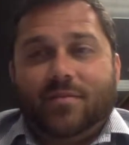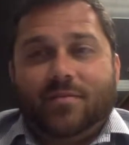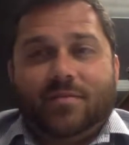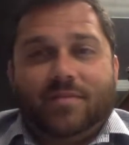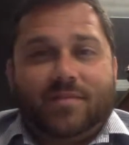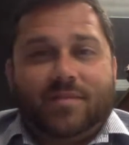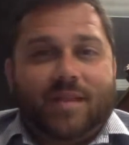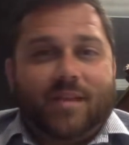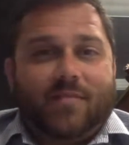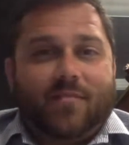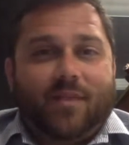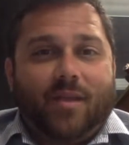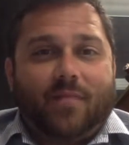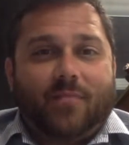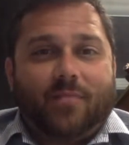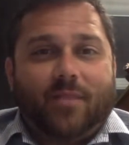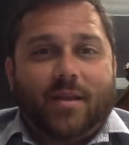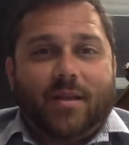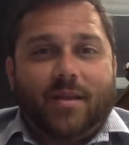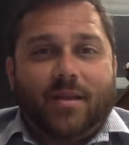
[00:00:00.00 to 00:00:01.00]
Stayed
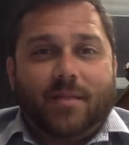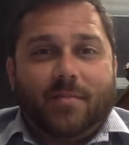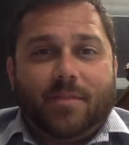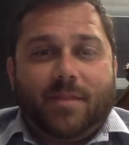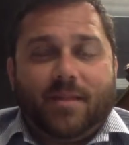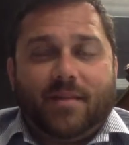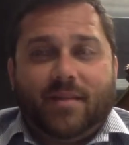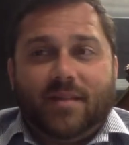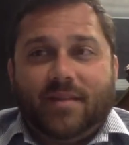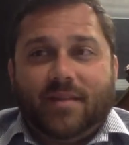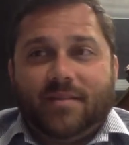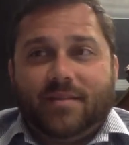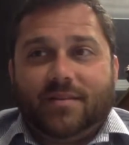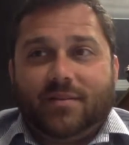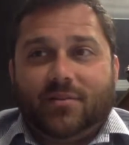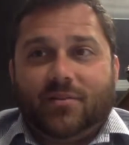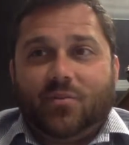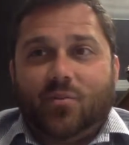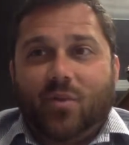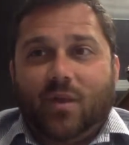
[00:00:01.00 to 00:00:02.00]
around playing in the B leagues
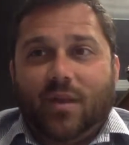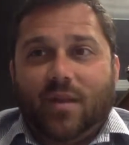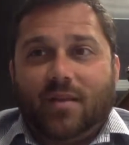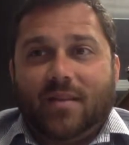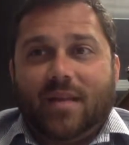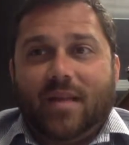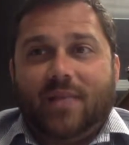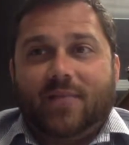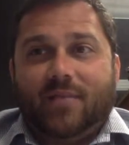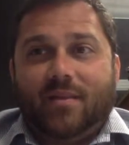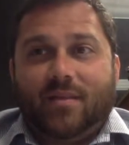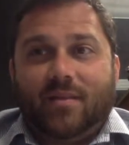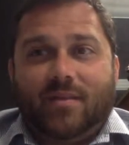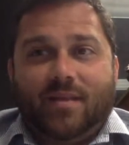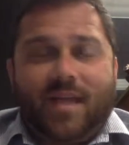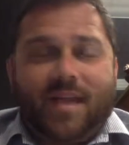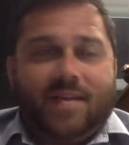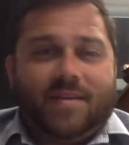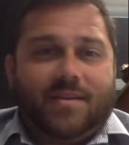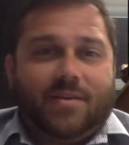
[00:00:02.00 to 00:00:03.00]
until 2011. He
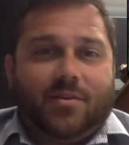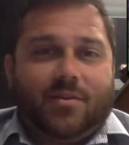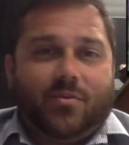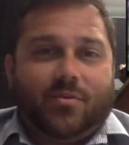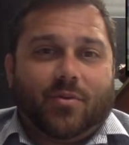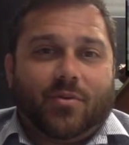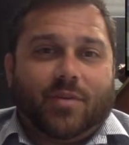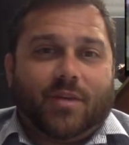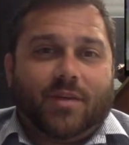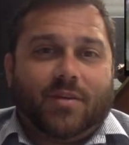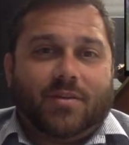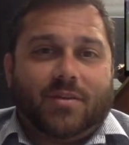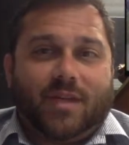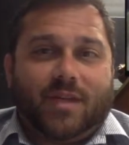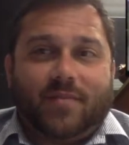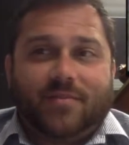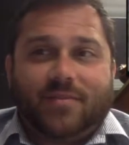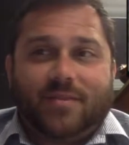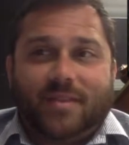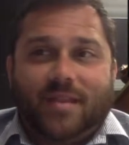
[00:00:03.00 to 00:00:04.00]
had 18 career
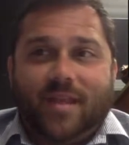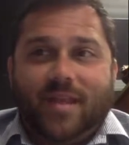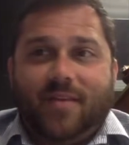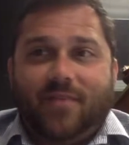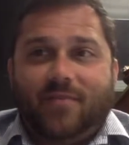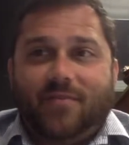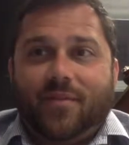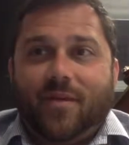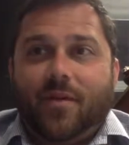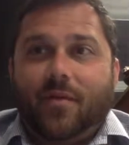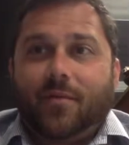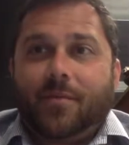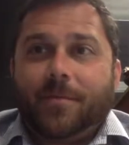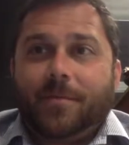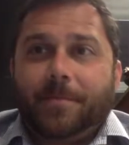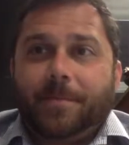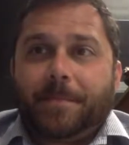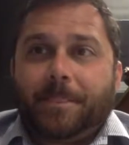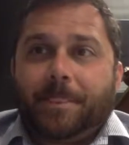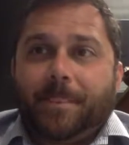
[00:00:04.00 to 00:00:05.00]
touchdowns in the NFL.
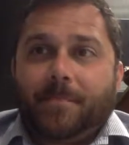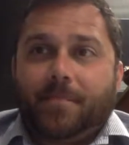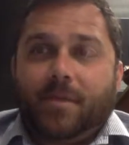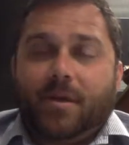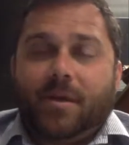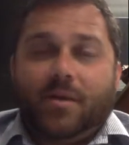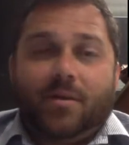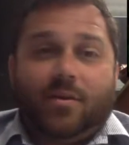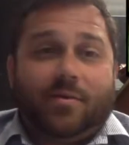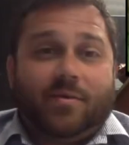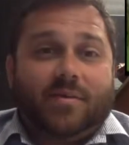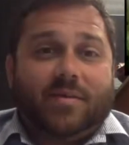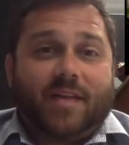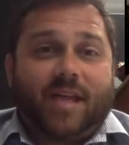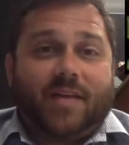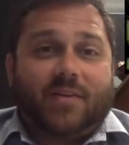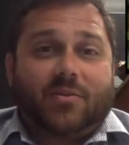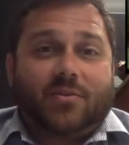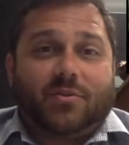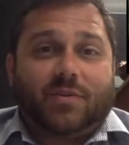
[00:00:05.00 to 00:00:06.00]
But he was
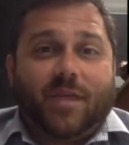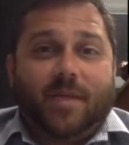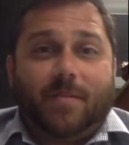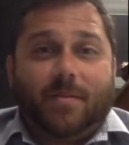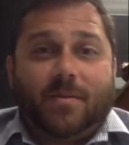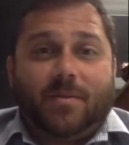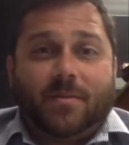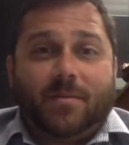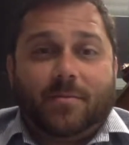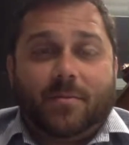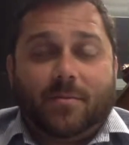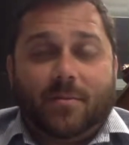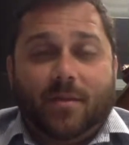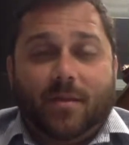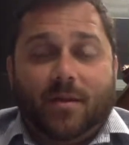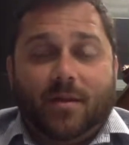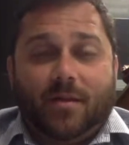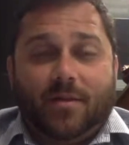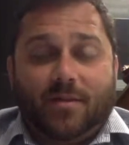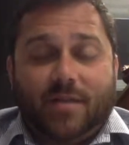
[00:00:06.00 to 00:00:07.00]
national champion
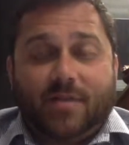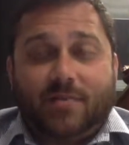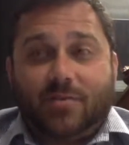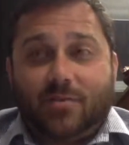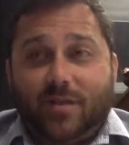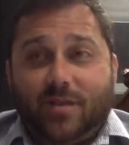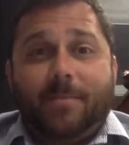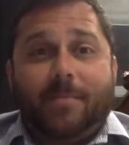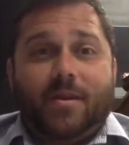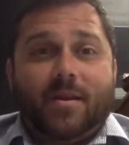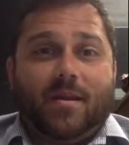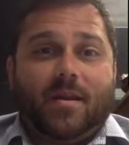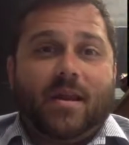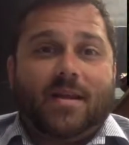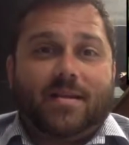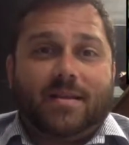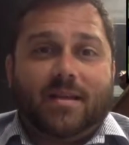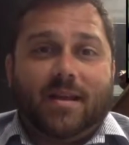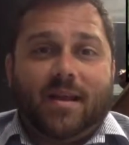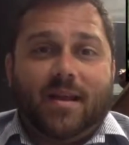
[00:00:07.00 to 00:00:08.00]
in
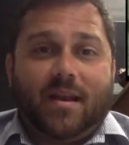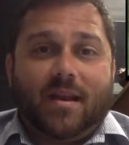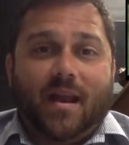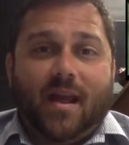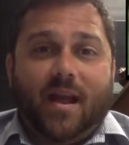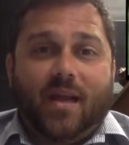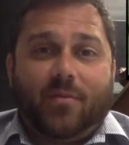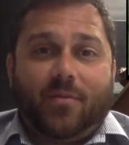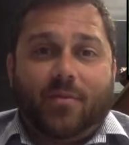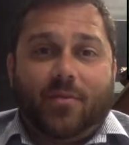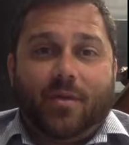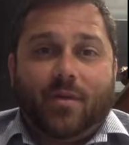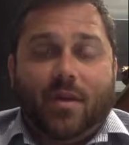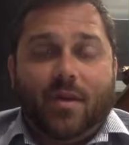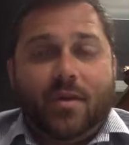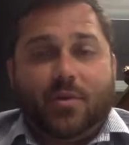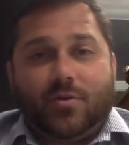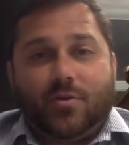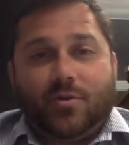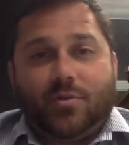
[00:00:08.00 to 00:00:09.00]
1999 with
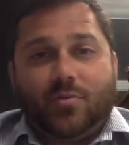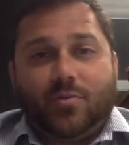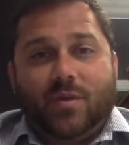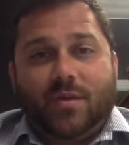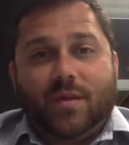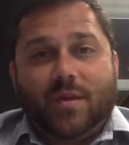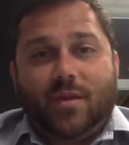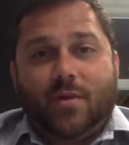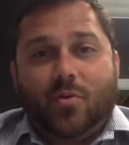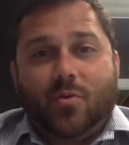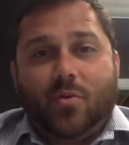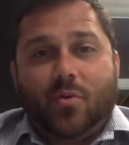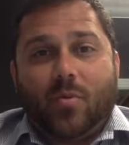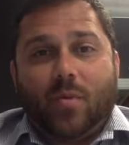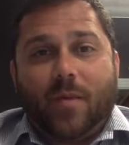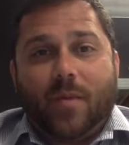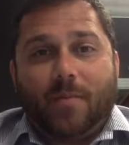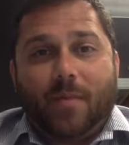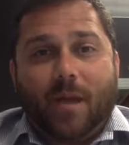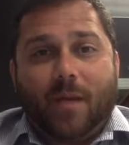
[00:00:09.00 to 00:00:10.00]
Chris Winkie at
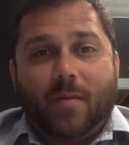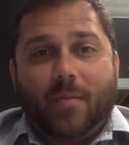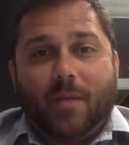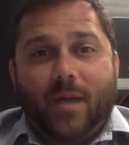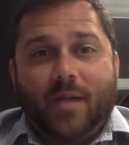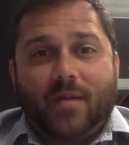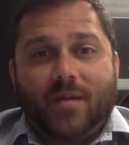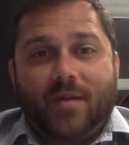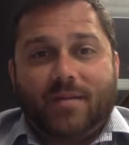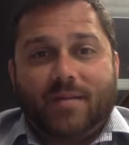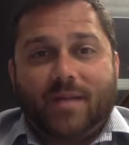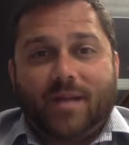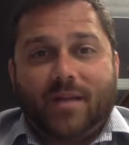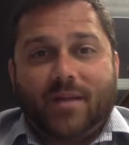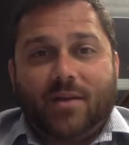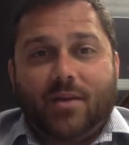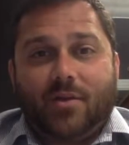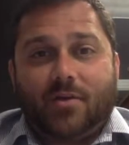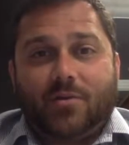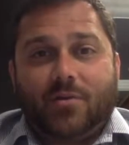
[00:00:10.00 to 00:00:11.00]
quarterback, Bobby Bowden as the
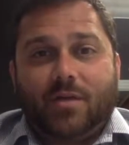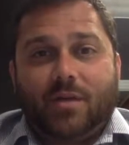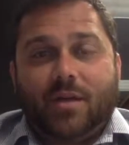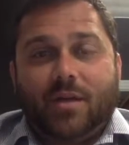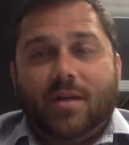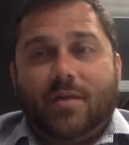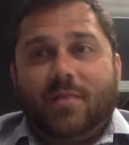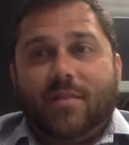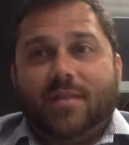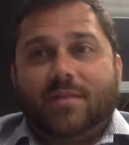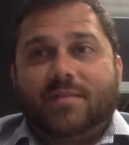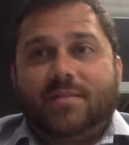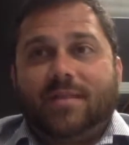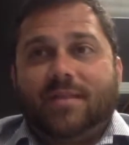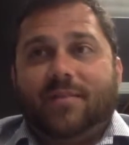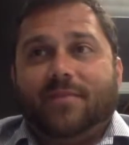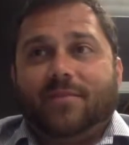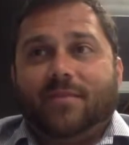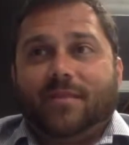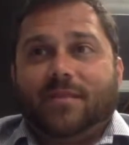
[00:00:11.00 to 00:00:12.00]
head coach. That's
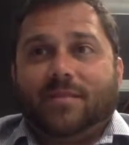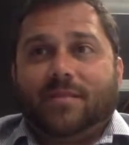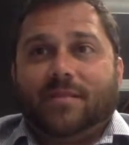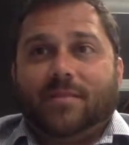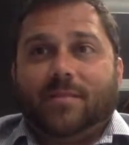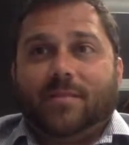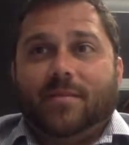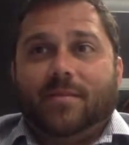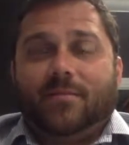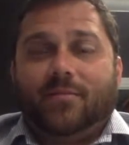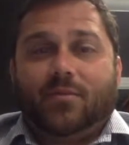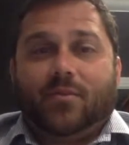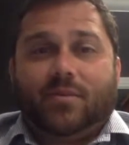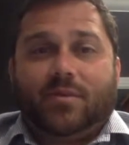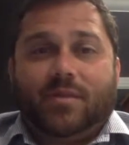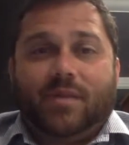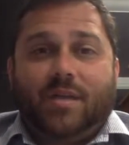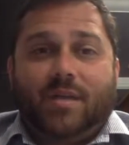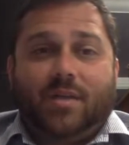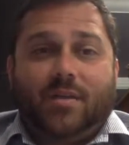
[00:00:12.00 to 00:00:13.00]
definitely something that
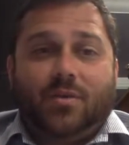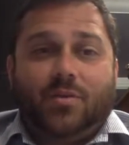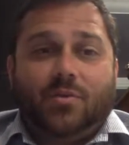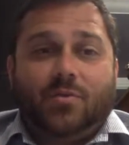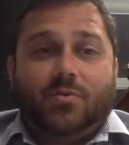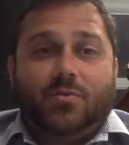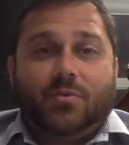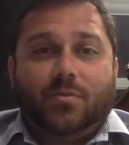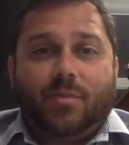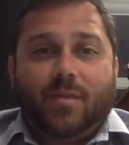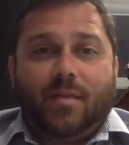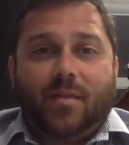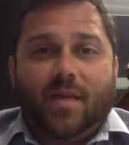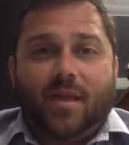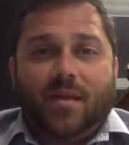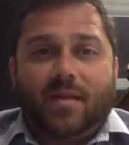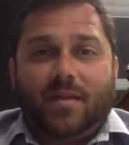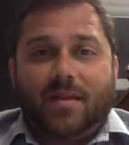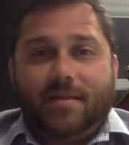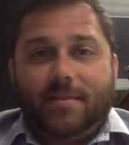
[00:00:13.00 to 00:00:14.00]
Florida State could use, would be
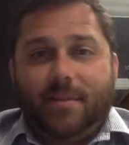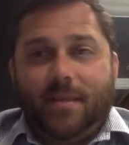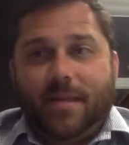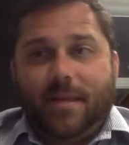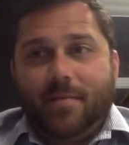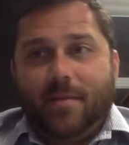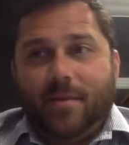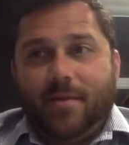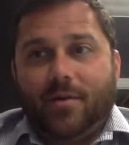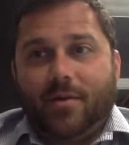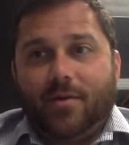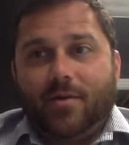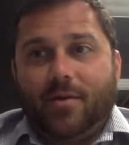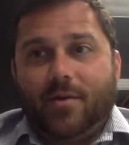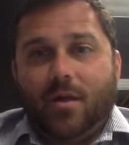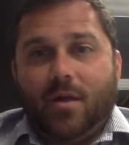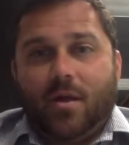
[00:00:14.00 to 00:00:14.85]
that elite playmaker.